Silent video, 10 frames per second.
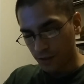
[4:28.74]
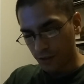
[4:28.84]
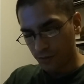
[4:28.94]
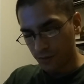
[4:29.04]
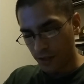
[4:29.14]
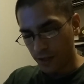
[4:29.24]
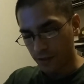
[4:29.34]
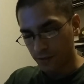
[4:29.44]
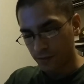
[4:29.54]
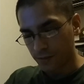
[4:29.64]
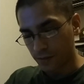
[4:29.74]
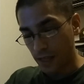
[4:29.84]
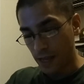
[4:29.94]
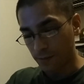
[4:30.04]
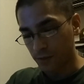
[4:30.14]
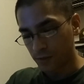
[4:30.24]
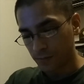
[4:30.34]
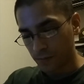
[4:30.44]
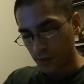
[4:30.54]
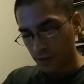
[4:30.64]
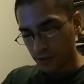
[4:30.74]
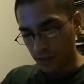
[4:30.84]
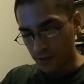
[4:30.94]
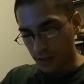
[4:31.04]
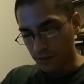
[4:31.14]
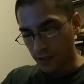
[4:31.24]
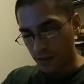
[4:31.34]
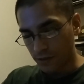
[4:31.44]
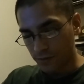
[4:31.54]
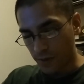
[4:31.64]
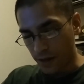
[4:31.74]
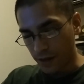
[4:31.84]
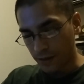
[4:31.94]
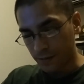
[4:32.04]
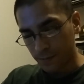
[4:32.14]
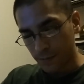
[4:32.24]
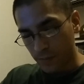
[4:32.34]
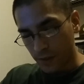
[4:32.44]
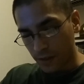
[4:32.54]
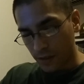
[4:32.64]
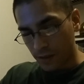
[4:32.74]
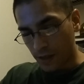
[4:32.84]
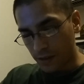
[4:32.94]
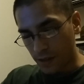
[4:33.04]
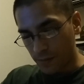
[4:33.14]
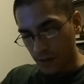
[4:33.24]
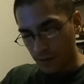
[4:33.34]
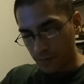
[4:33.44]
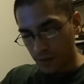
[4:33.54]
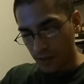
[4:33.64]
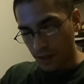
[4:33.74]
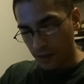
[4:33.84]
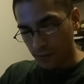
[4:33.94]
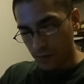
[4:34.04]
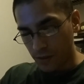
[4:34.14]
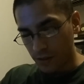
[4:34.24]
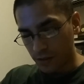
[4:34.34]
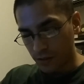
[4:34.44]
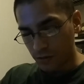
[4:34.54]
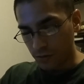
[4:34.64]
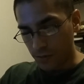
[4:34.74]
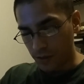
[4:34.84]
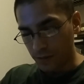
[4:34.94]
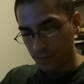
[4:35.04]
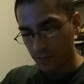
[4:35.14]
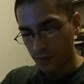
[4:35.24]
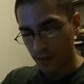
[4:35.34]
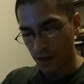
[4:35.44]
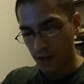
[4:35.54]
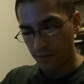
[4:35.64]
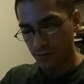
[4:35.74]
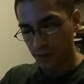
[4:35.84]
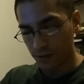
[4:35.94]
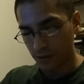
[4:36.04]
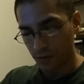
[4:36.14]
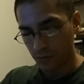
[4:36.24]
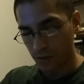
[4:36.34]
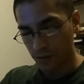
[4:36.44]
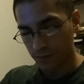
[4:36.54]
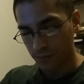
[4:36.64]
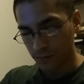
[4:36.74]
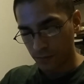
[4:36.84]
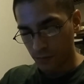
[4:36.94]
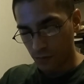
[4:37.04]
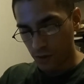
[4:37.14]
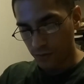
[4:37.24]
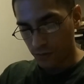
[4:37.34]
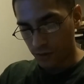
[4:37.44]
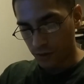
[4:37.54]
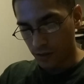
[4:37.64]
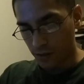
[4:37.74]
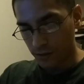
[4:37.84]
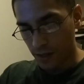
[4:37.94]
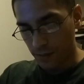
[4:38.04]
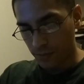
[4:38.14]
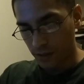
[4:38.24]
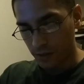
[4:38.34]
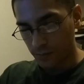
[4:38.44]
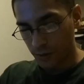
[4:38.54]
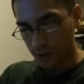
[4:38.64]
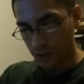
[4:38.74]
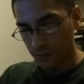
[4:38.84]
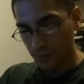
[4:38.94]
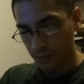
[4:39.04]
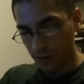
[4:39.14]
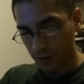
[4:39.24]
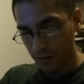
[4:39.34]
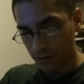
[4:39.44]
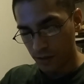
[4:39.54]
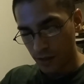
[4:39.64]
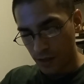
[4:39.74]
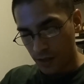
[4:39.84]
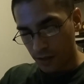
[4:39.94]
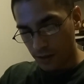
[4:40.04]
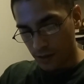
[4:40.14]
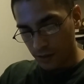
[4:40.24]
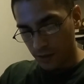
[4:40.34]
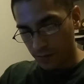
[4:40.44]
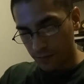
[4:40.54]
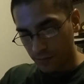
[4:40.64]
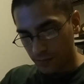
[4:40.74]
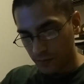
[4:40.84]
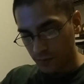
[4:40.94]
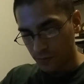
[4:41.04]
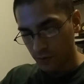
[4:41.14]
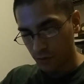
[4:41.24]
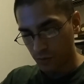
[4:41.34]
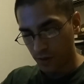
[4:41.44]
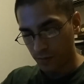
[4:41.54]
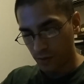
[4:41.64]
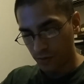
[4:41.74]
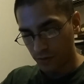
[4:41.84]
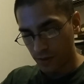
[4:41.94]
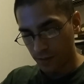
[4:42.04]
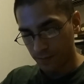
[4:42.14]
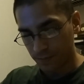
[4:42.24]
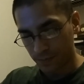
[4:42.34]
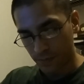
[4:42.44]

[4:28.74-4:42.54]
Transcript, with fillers: ewe lambs, lambs shalt thou take of my hand, that they may be a witness unto me that I have digged this well. Wherefore he called that place Beersheba, because there they swear both of them.